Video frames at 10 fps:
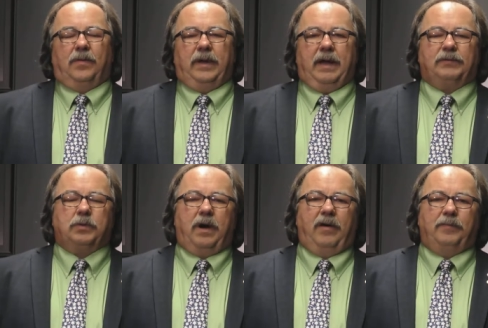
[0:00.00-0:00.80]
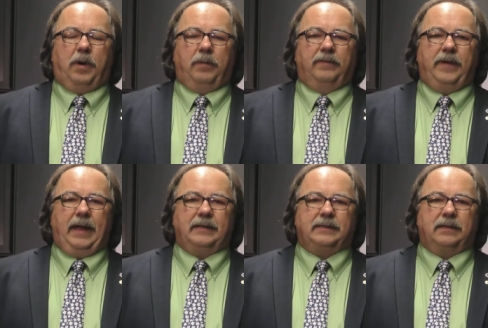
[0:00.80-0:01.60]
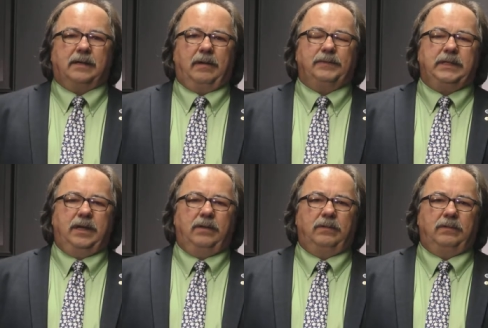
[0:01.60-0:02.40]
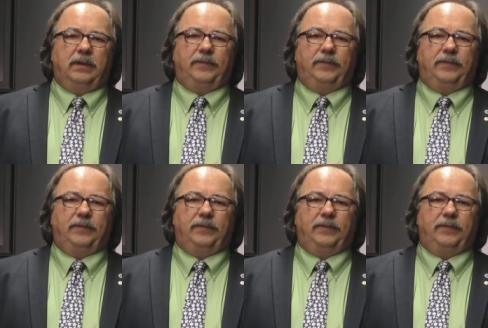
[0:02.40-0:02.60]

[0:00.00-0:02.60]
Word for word: We have 12 mobile vans that come to you.